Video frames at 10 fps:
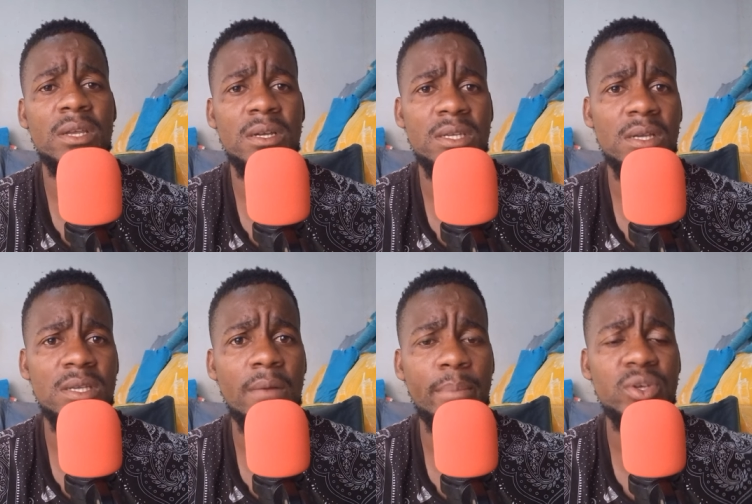young
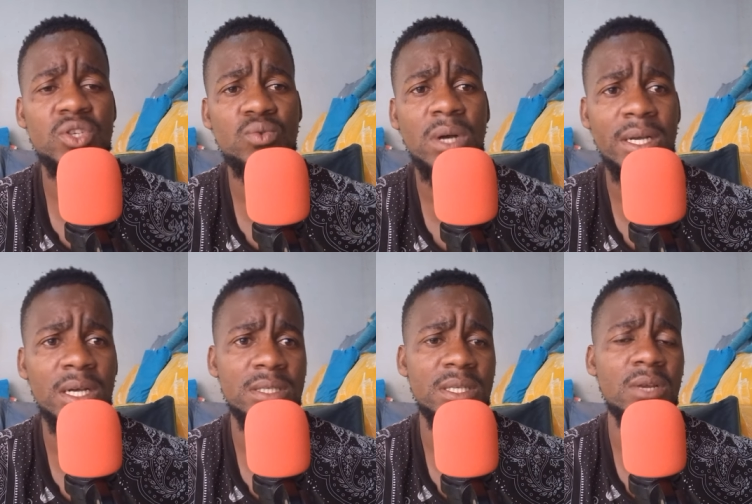young boys who
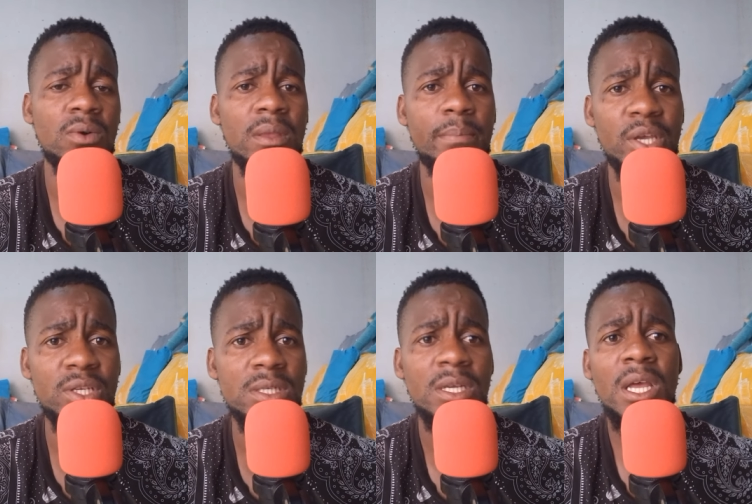are sitting on the
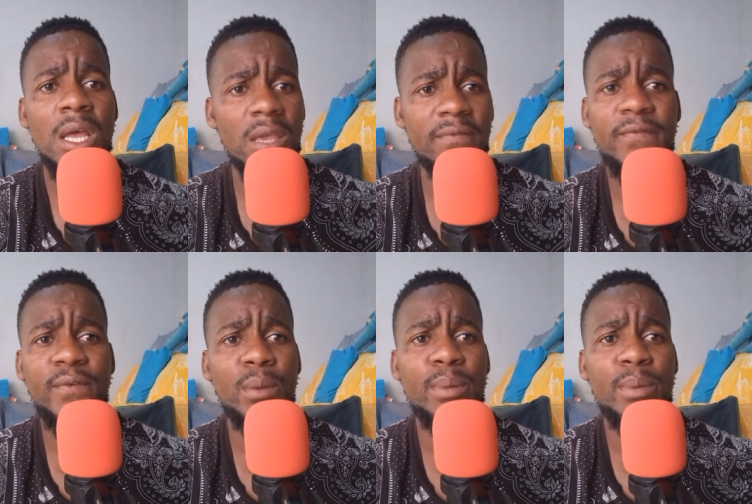bench if uh,